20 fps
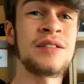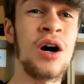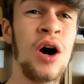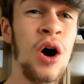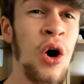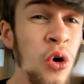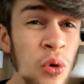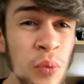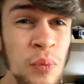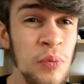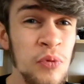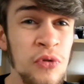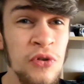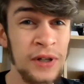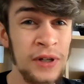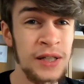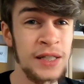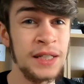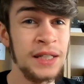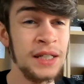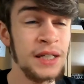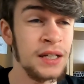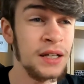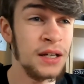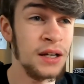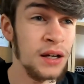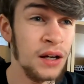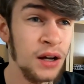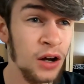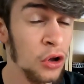hopefully
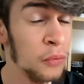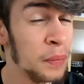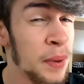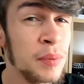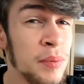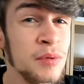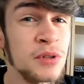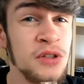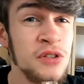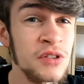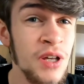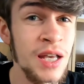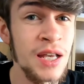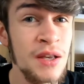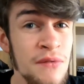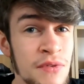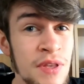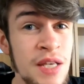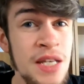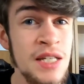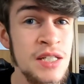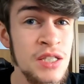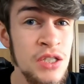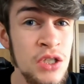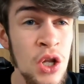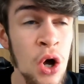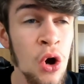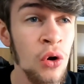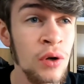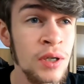I'll be able to save these
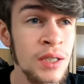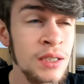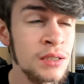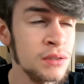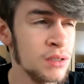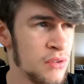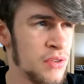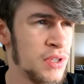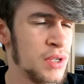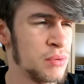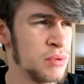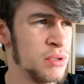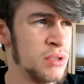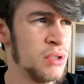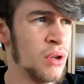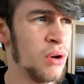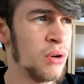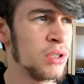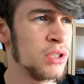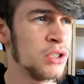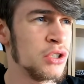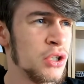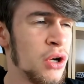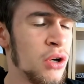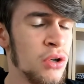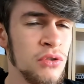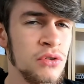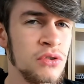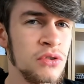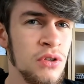9
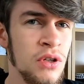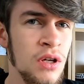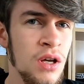shots.